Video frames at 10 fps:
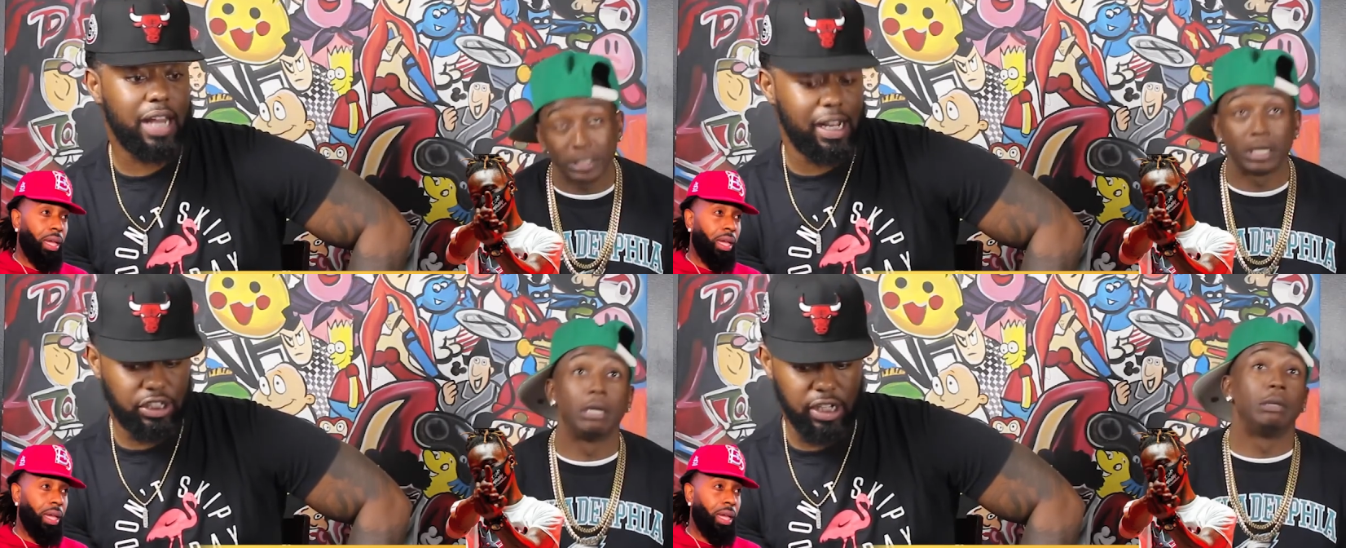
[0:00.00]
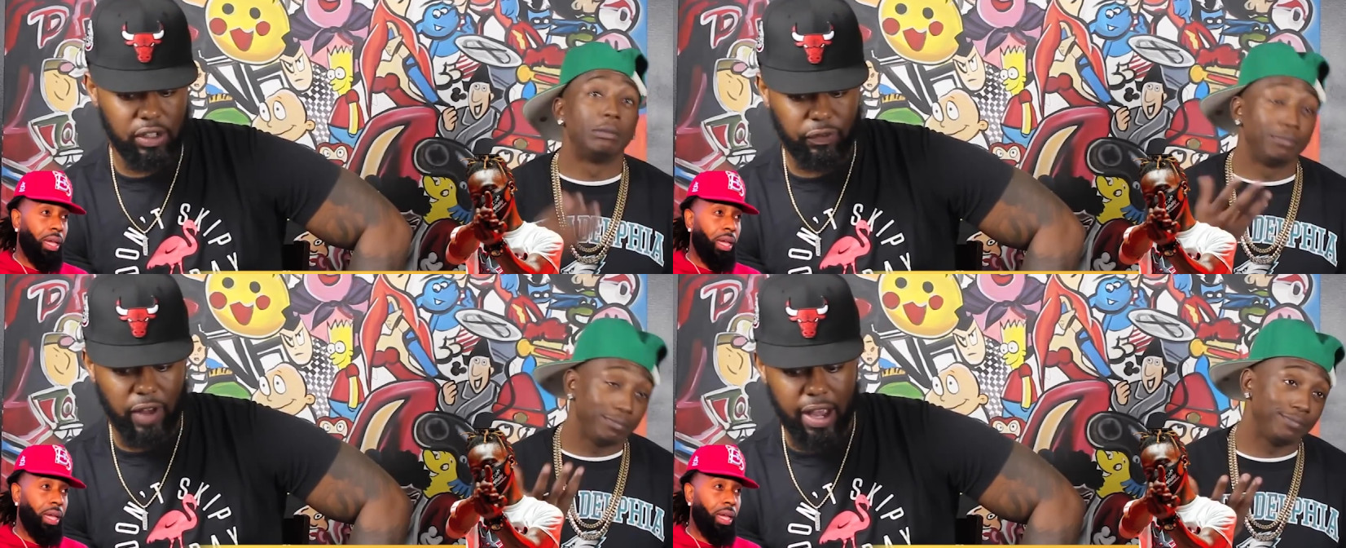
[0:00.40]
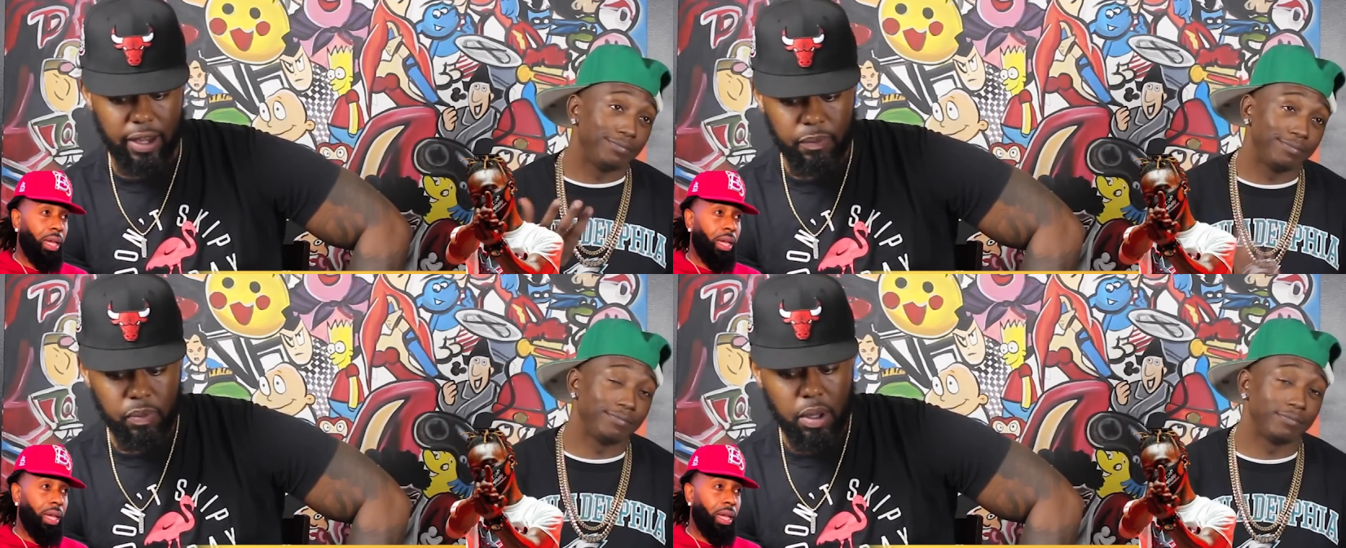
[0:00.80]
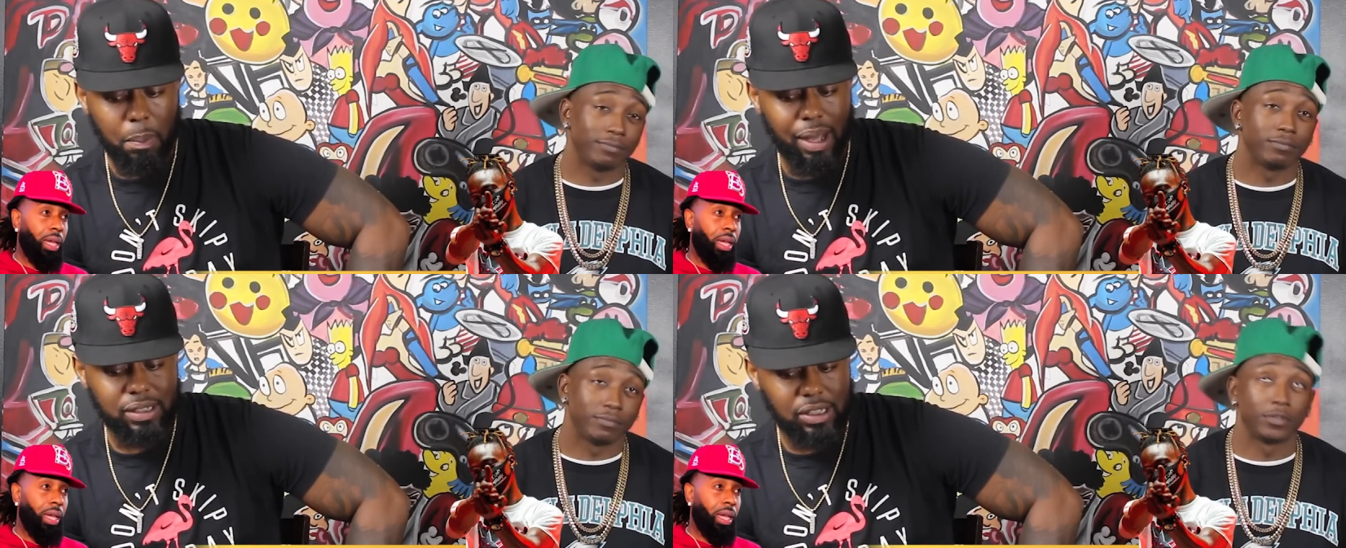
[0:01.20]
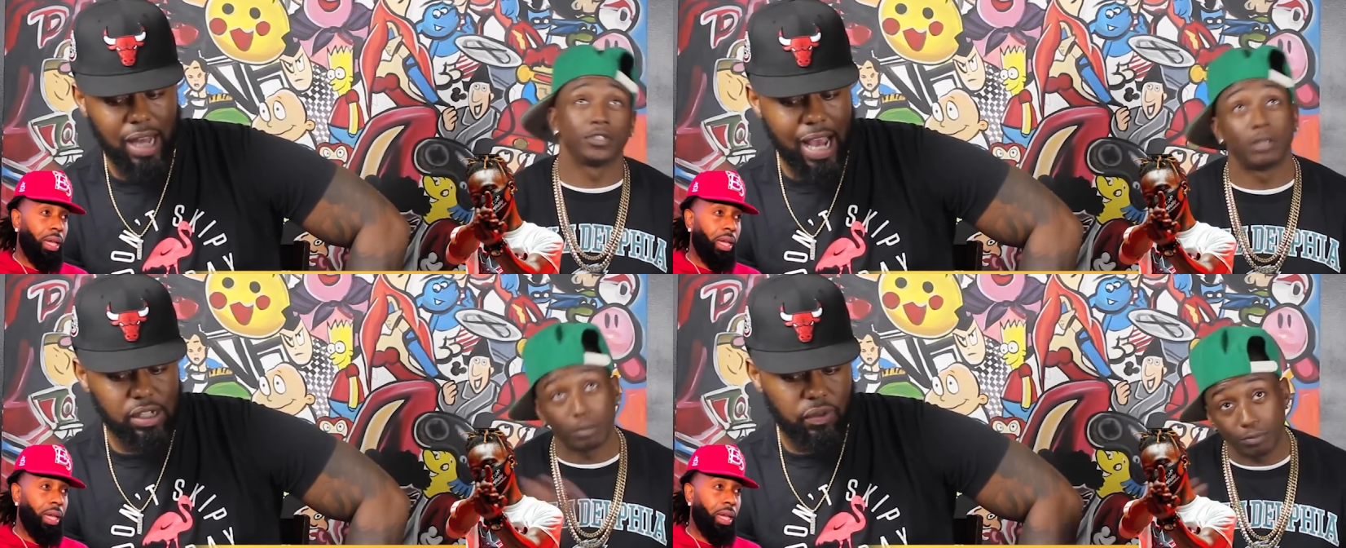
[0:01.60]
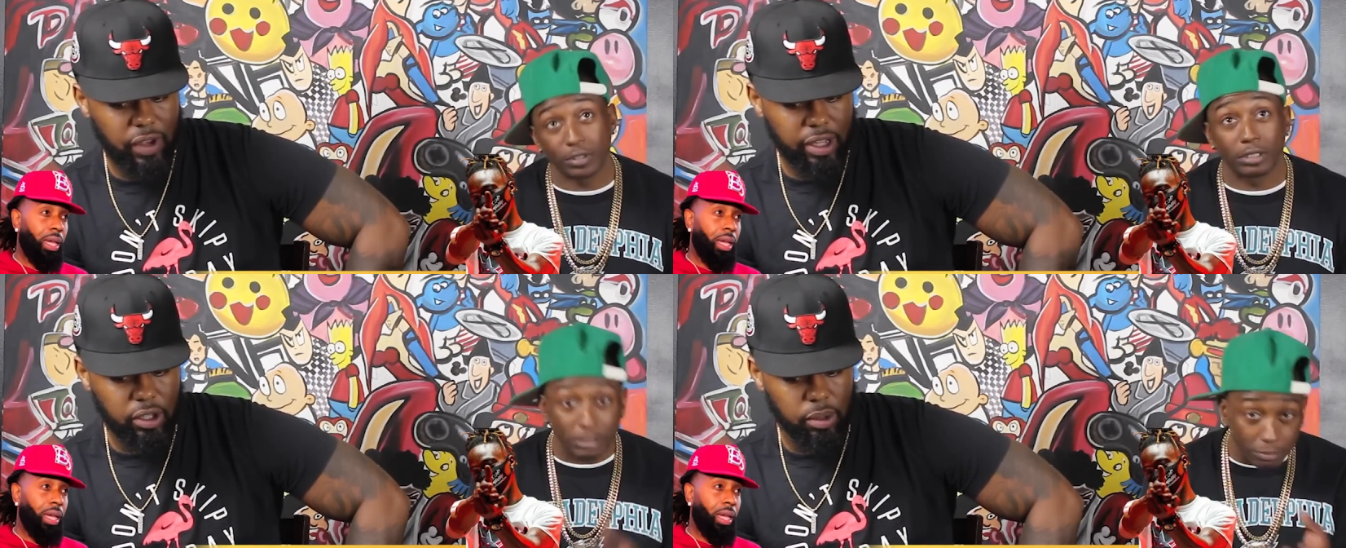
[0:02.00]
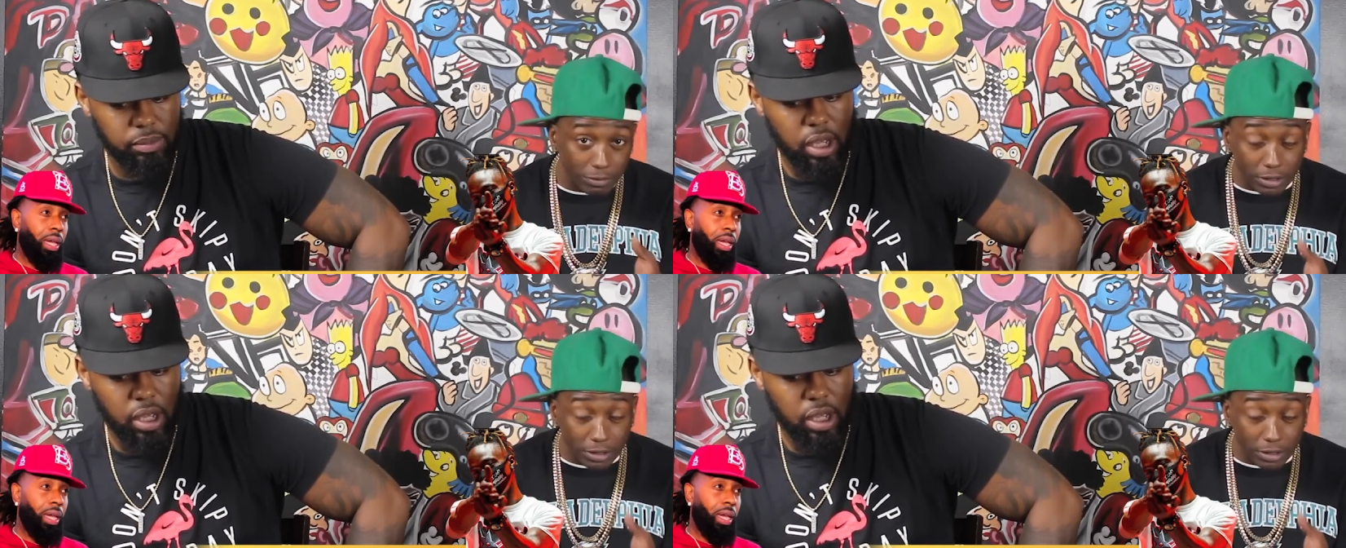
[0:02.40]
Speaker 1: That shit is fire. My slash victims